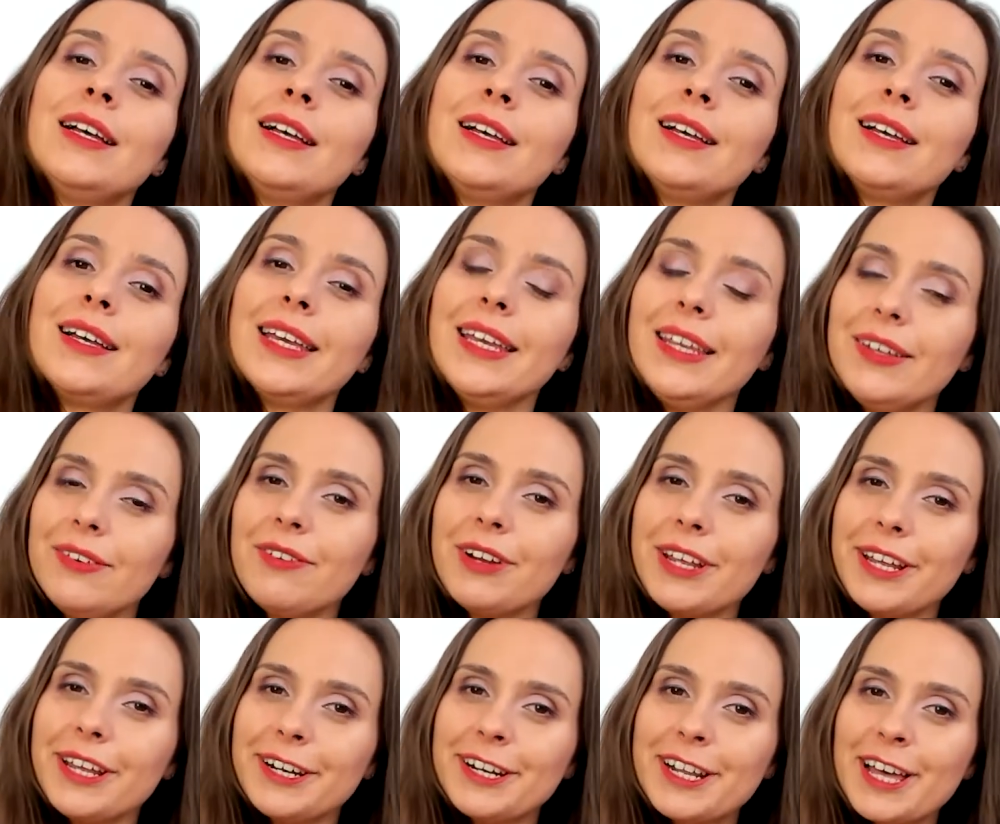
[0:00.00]
In real
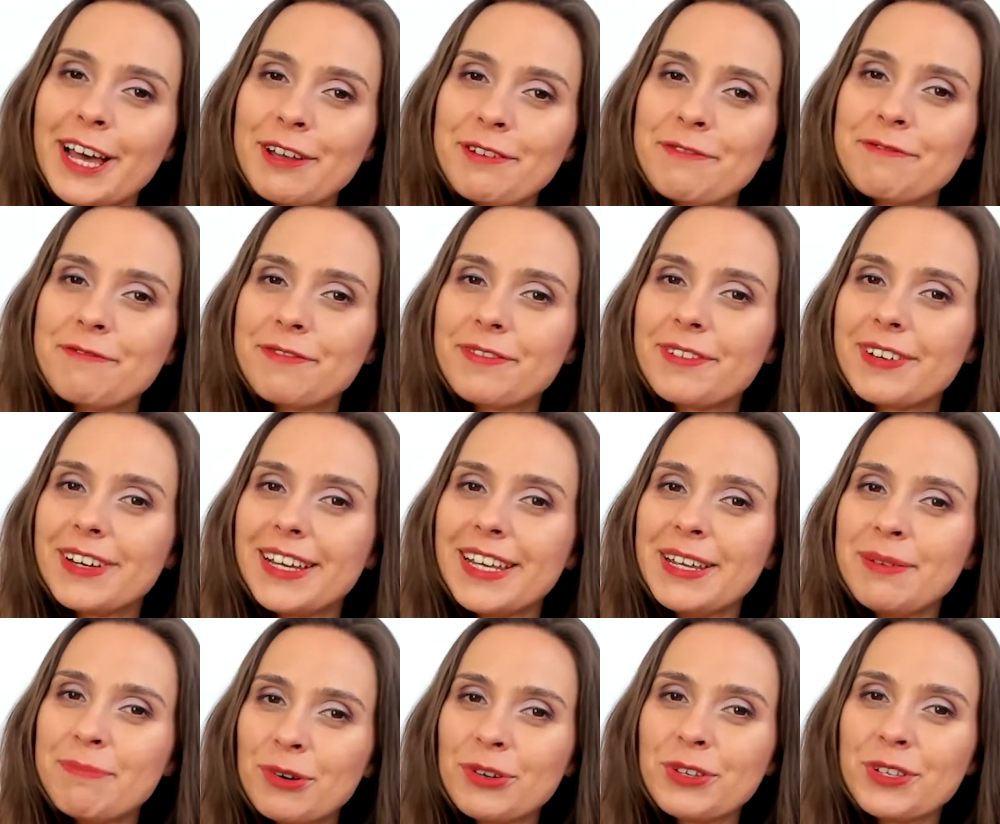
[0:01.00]
life, in
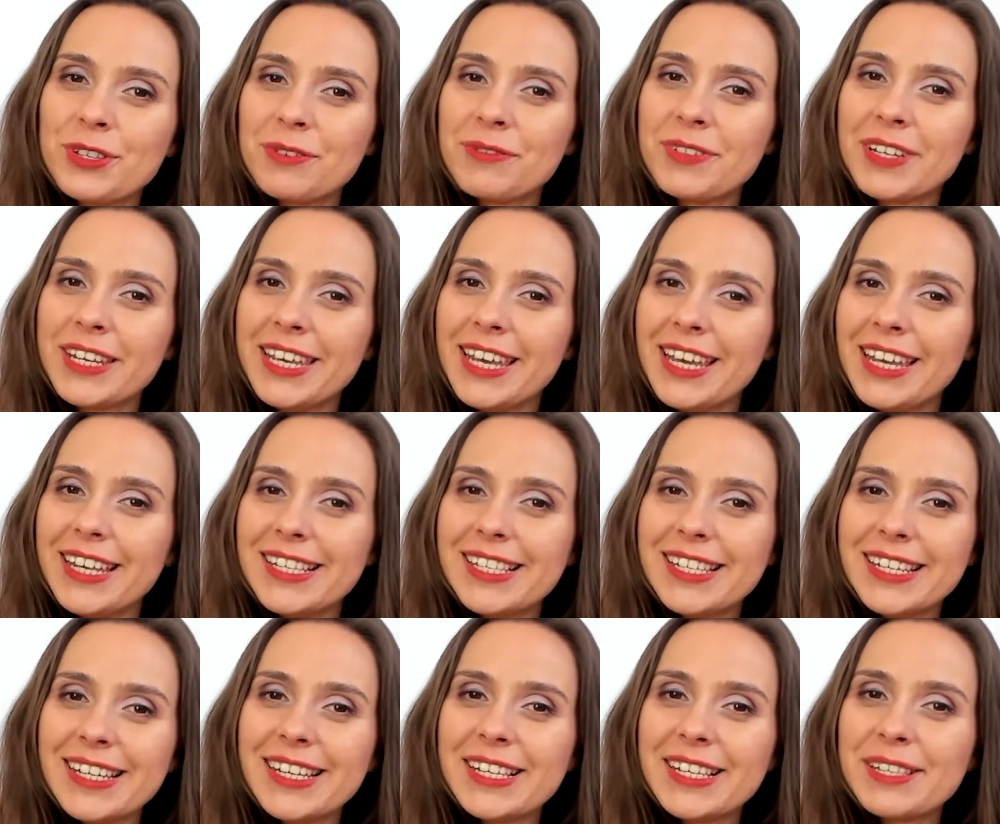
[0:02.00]
most of the
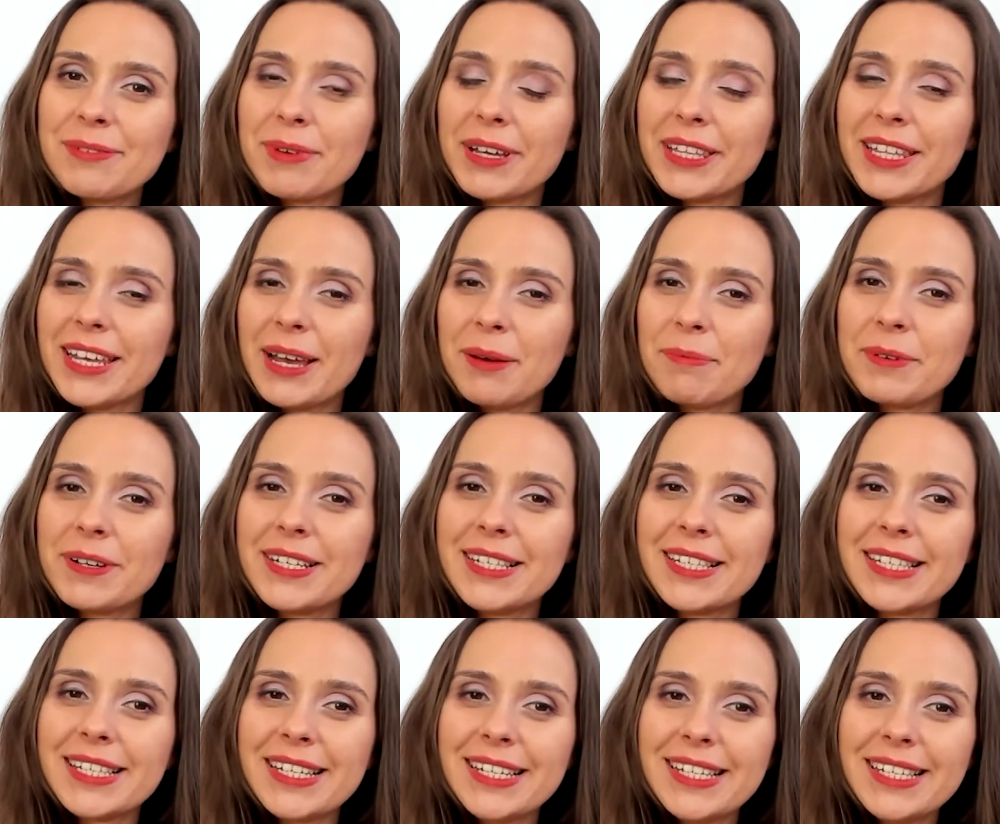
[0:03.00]
cases, what happens
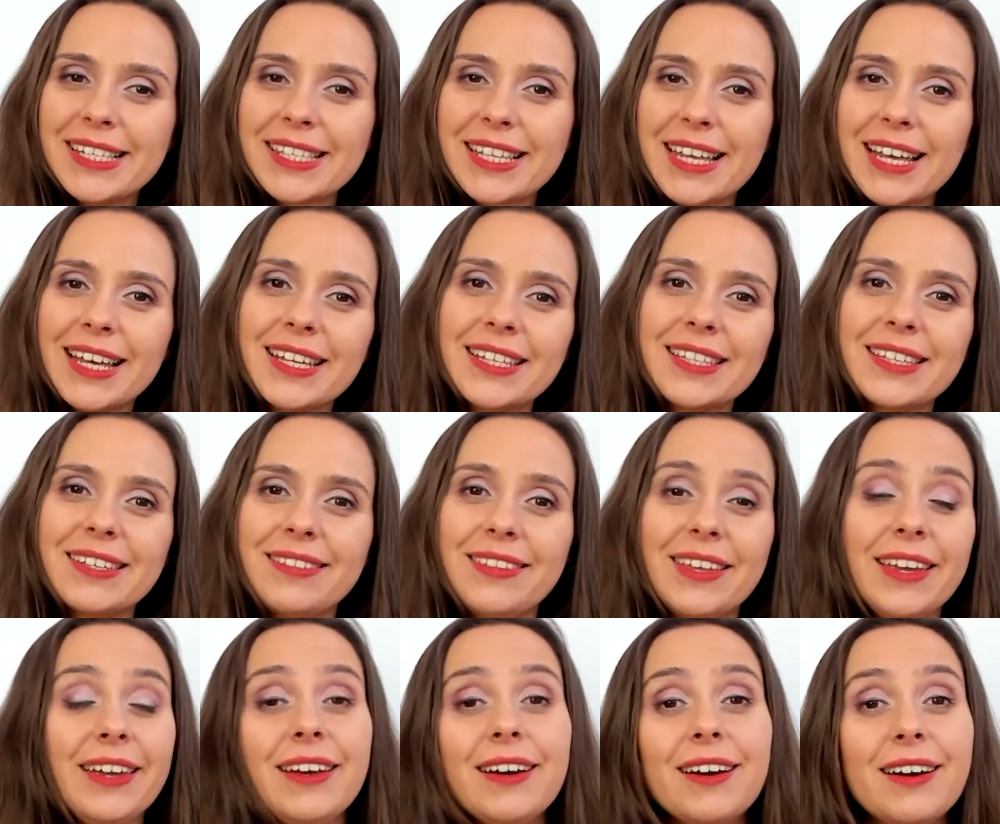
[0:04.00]
is that there
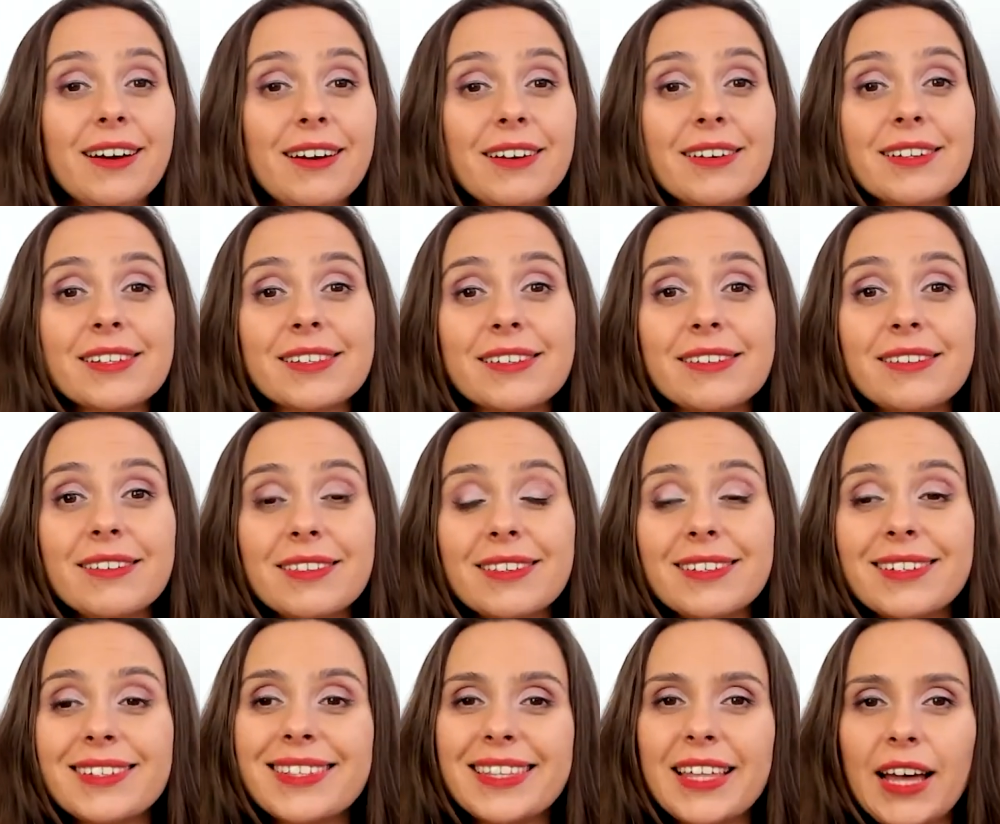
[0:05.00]
are certain
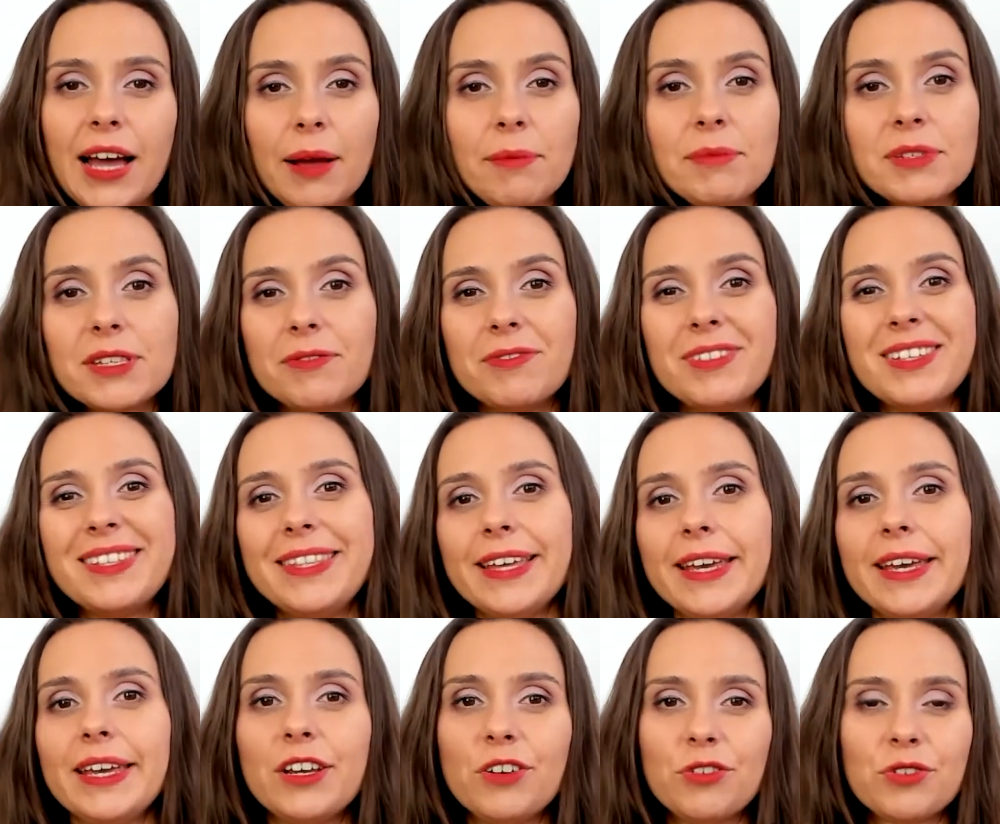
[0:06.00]
times of the day
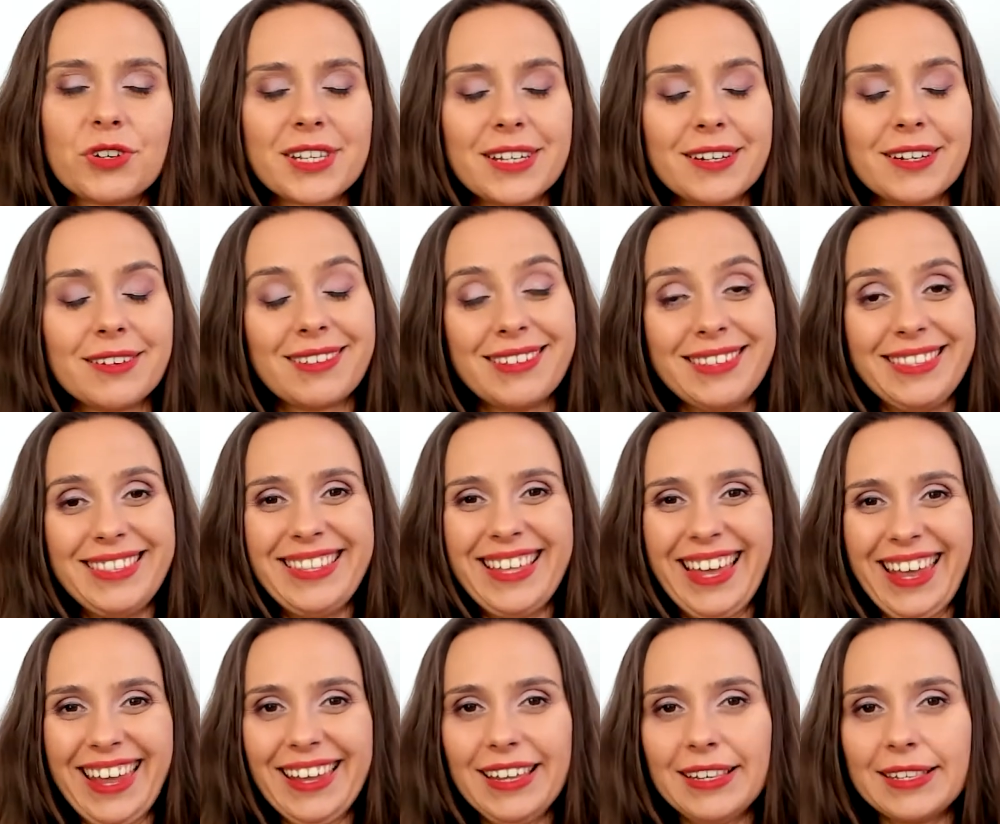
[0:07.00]
or certain days